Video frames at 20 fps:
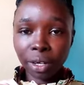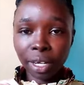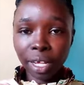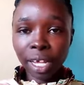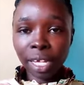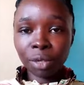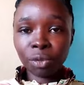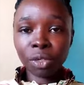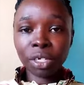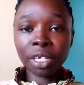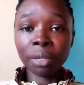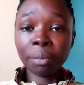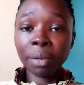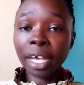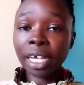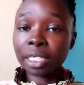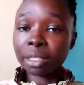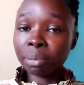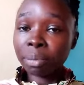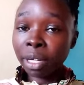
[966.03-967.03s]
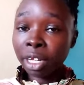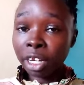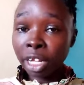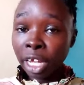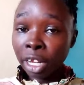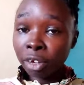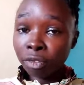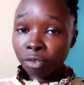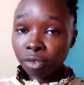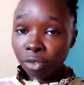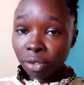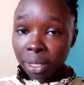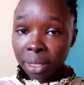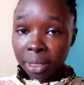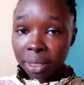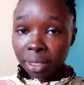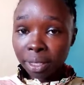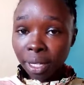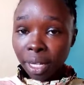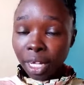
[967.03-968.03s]
Hey, Wodemeyer is being
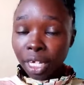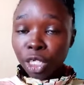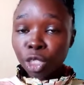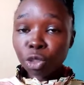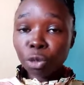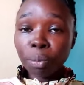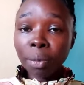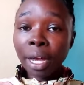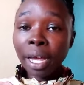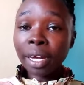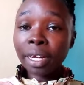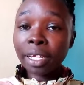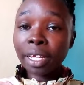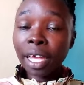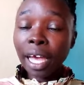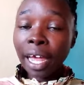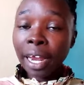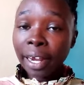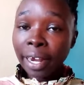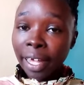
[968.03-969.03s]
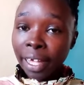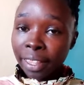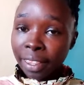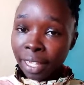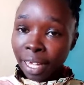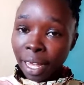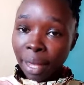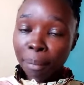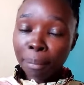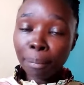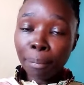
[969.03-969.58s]
influenced to marry another